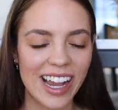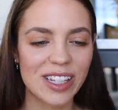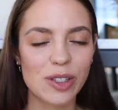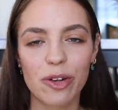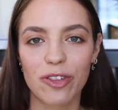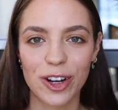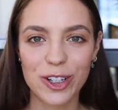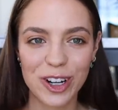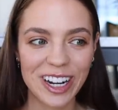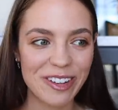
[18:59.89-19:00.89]
It's so
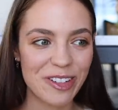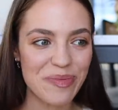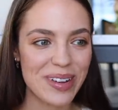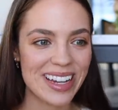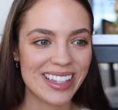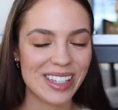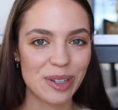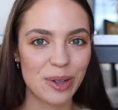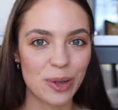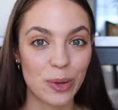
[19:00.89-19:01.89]
frustrating for me
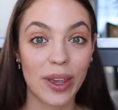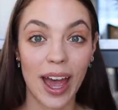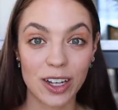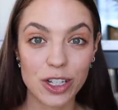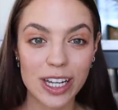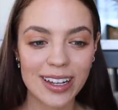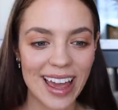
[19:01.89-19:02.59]
to catch it